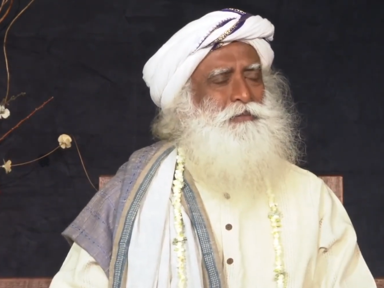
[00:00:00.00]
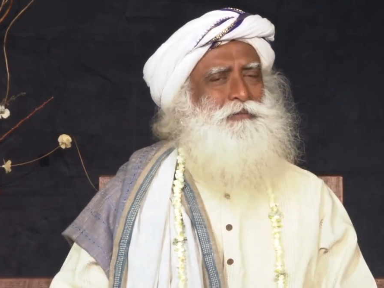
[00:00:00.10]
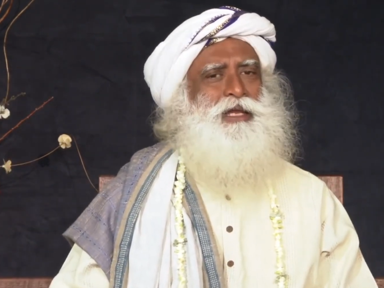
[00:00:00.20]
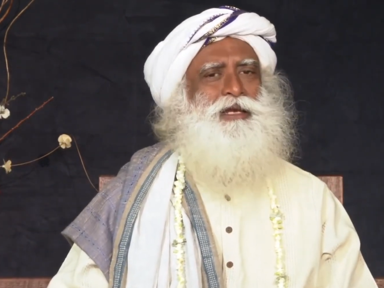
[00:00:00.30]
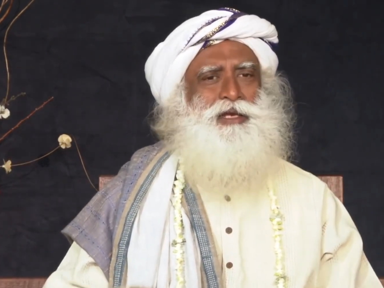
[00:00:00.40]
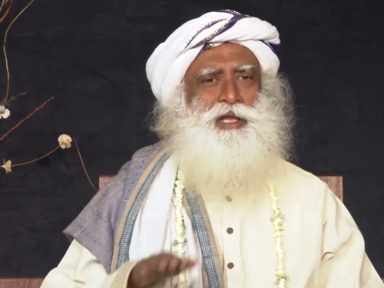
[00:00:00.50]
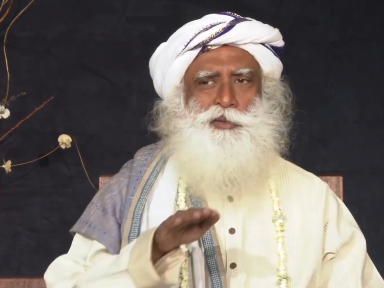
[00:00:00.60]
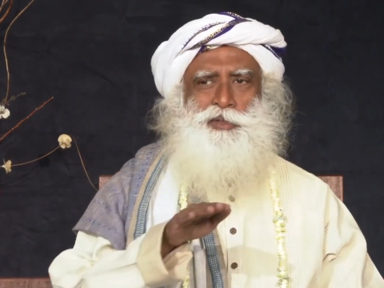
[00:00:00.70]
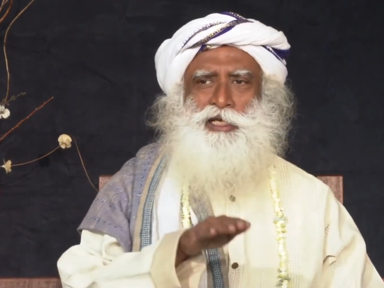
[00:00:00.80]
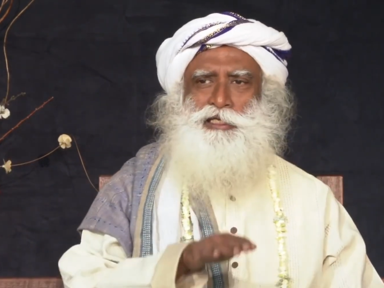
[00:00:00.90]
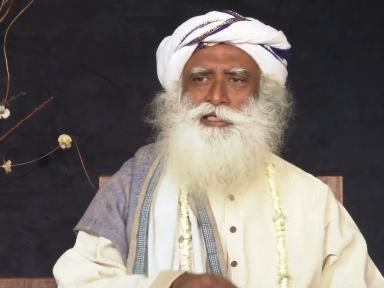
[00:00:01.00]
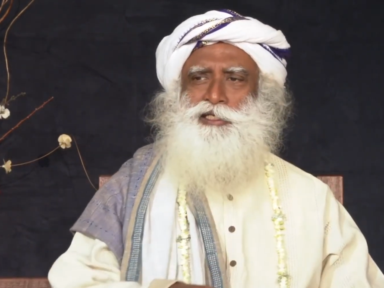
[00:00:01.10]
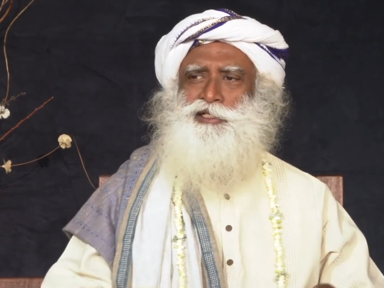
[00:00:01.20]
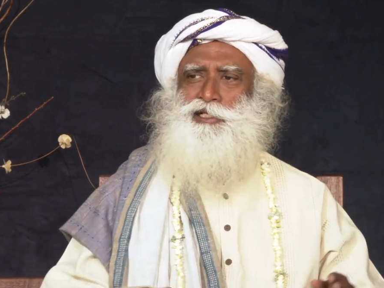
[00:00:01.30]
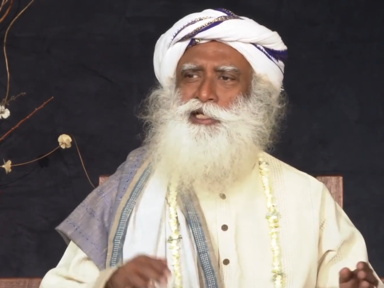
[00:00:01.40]
Well, now they're
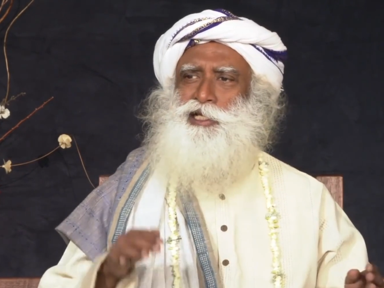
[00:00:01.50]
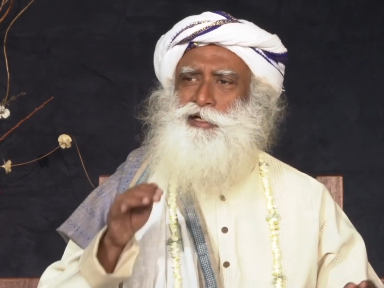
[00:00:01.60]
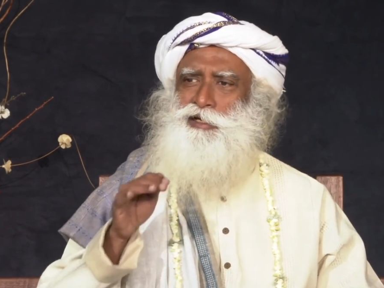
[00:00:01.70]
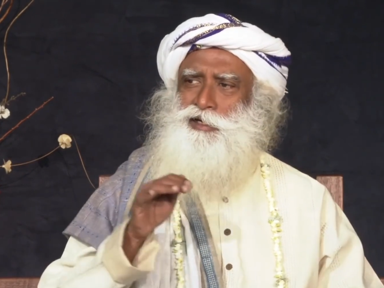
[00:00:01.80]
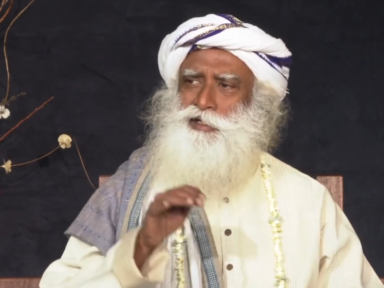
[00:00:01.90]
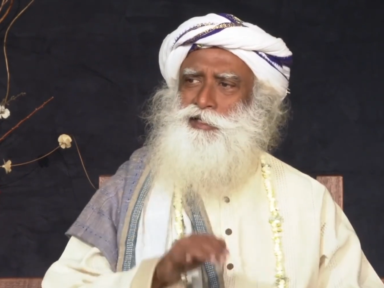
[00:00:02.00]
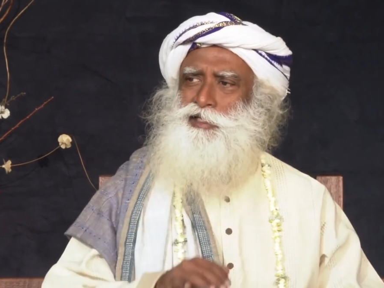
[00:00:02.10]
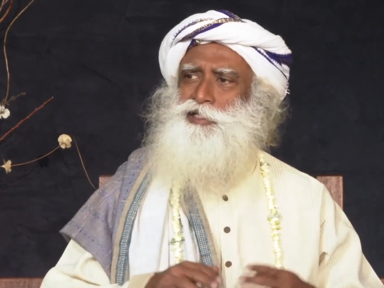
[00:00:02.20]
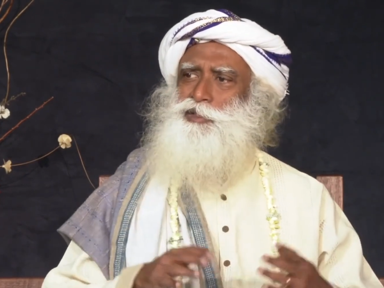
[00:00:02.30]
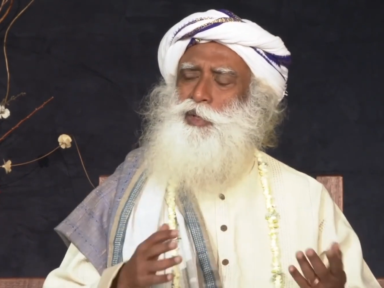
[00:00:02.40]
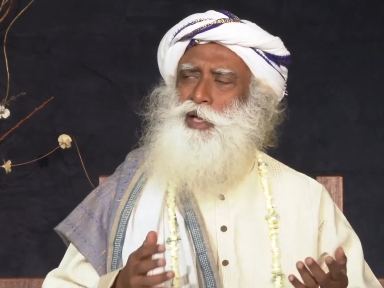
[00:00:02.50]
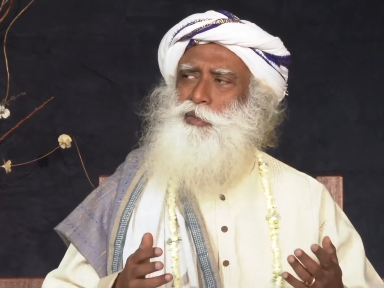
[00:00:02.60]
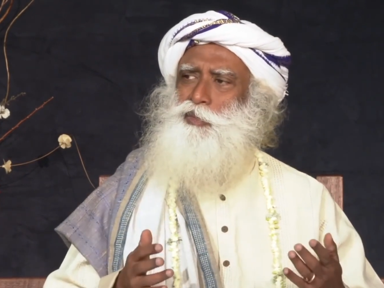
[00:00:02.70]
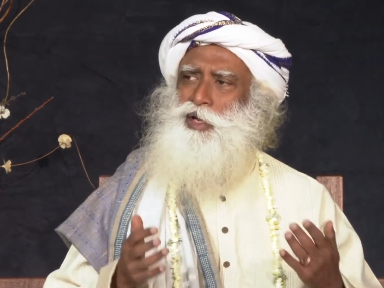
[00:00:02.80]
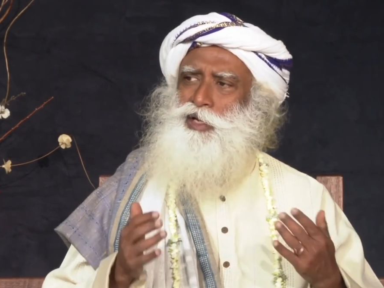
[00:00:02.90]
getting sleeker and this.
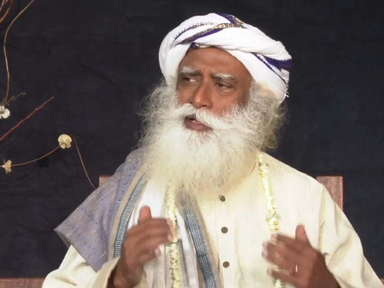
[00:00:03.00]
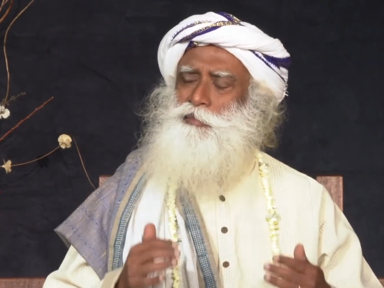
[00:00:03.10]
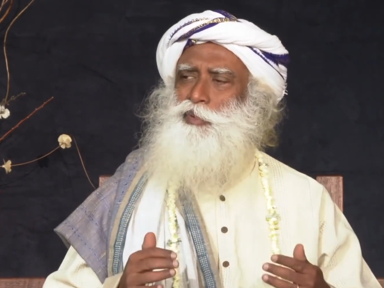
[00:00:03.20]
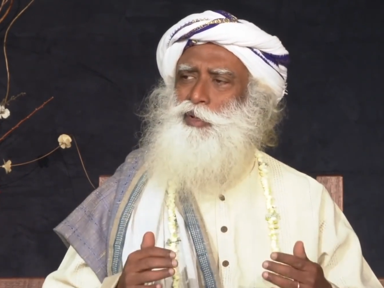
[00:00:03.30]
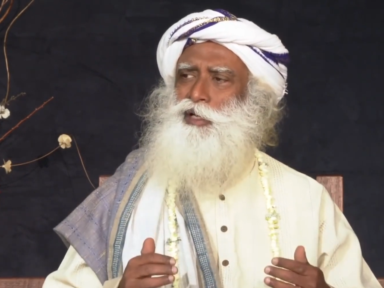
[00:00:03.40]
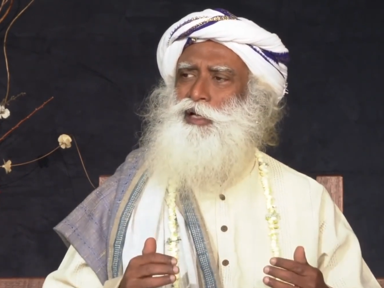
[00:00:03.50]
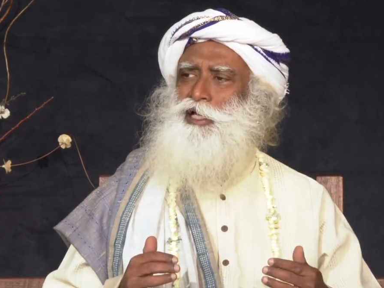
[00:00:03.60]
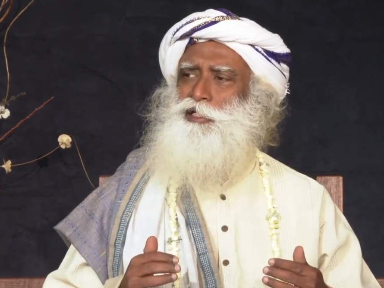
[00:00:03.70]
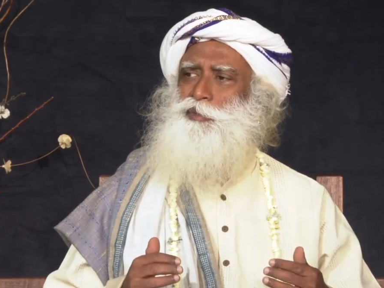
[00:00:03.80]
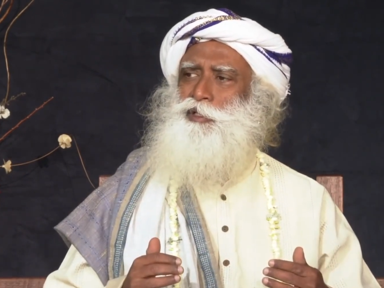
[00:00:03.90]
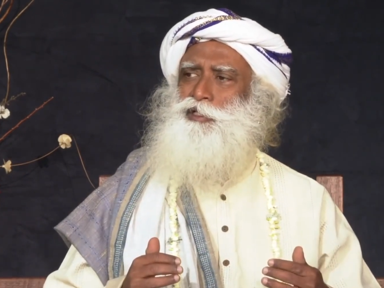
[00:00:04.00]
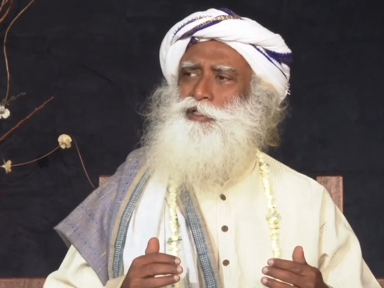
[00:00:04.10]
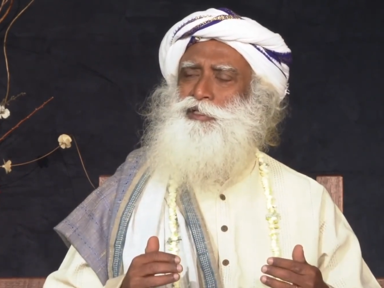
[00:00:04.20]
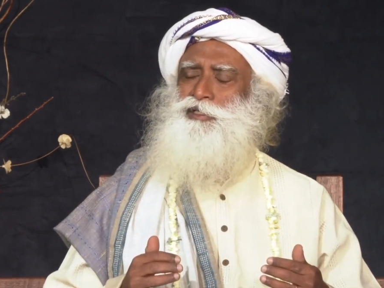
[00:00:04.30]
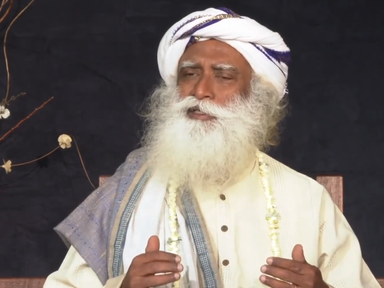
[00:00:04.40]
Why? One important aspect
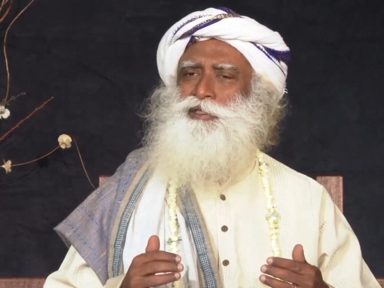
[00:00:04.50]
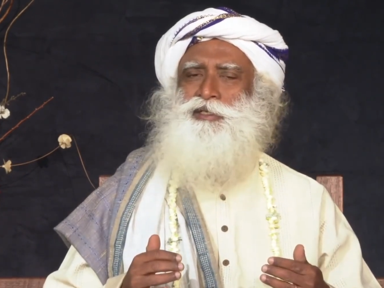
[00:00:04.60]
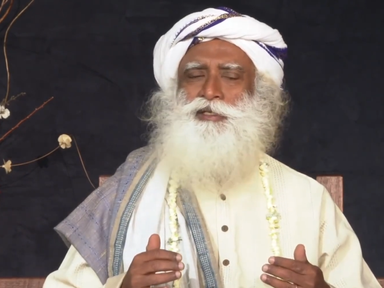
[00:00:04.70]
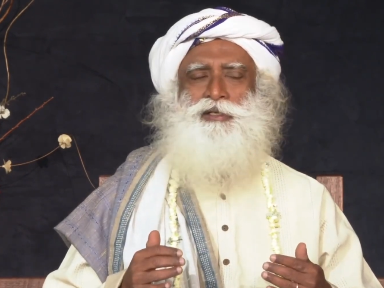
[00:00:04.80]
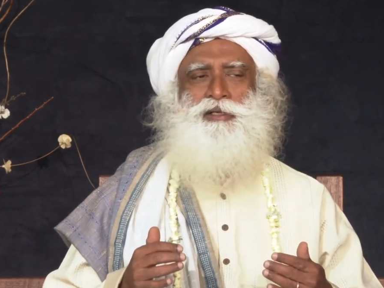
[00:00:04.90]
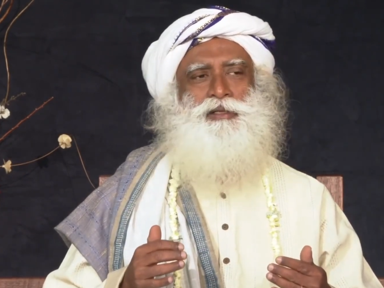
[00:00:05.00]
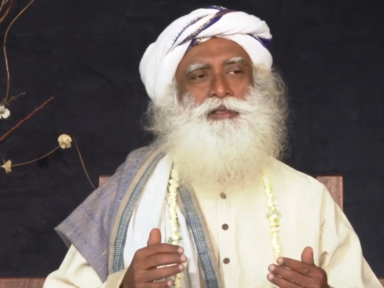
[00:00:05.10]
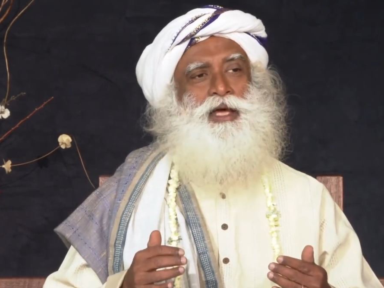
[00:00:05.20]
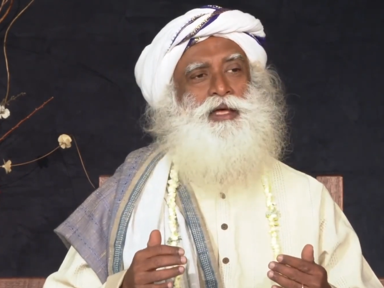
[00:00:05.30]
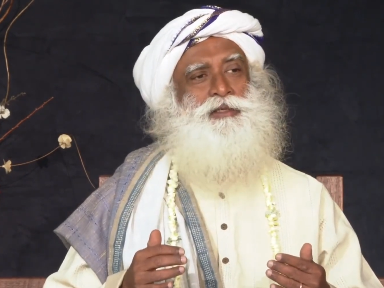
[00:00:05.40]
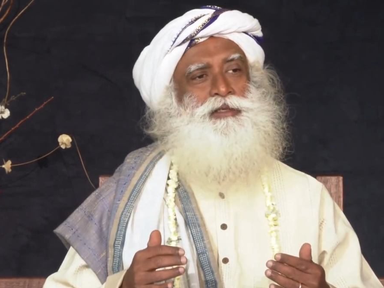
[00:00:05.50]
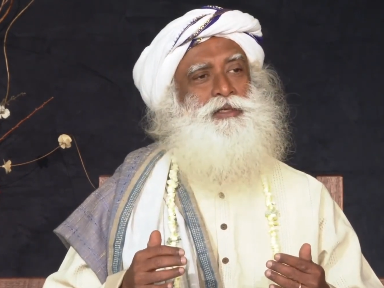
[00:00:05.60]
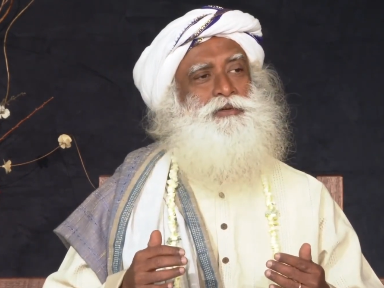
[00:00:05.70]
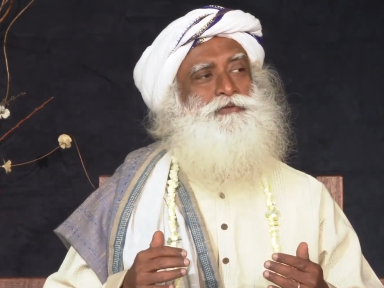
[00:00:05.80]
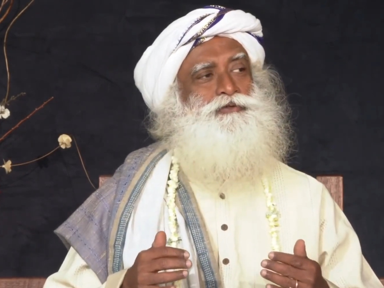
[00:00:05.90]
is that
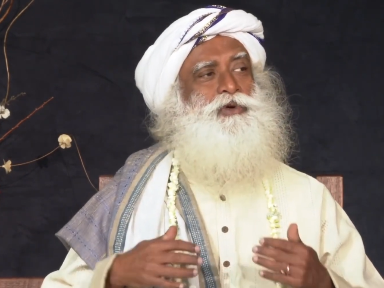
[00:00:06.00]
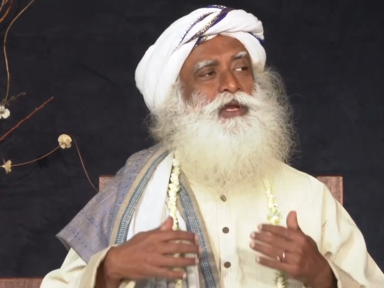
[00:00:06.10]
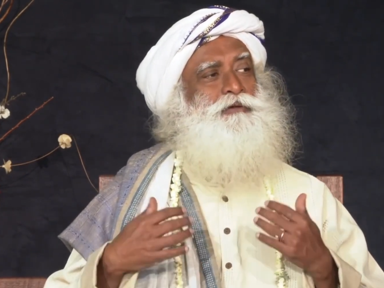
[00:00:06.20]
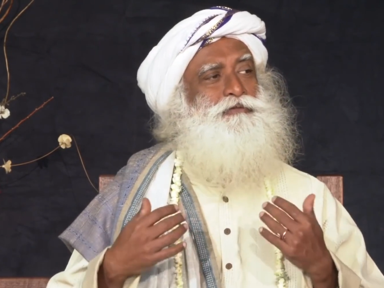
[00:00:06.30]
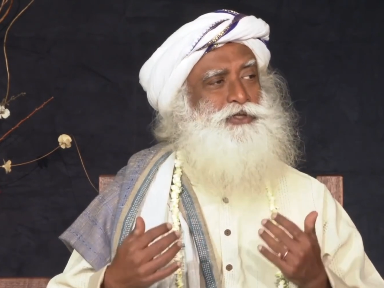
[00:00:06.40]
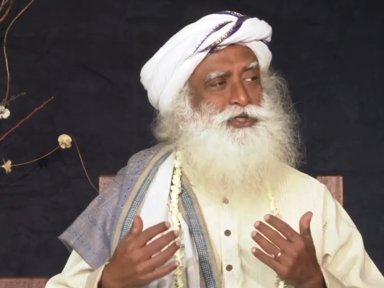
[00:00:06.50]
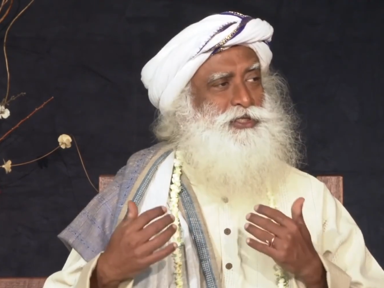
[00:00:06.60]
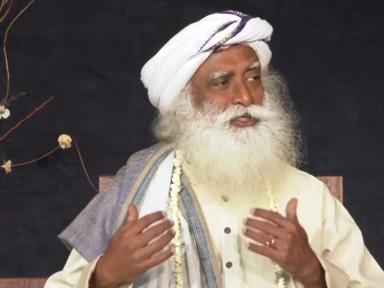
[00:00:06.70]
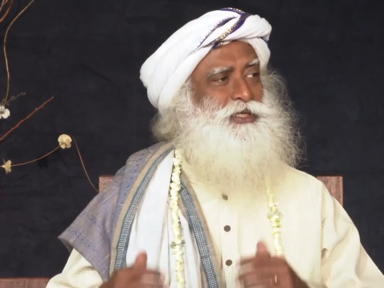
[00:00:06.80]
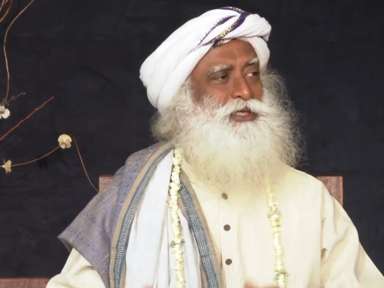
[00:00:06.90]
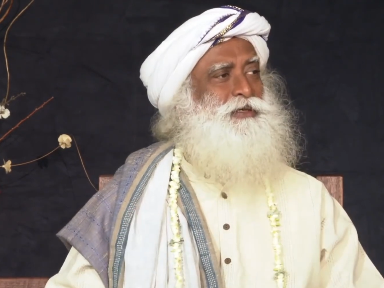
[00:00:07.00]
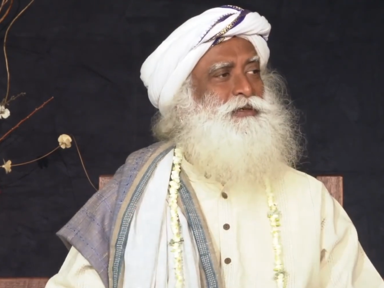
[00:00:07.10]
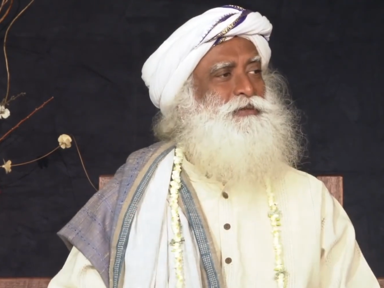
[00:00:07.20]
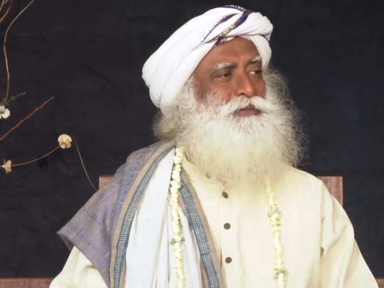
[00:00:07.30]
fuel efficiency.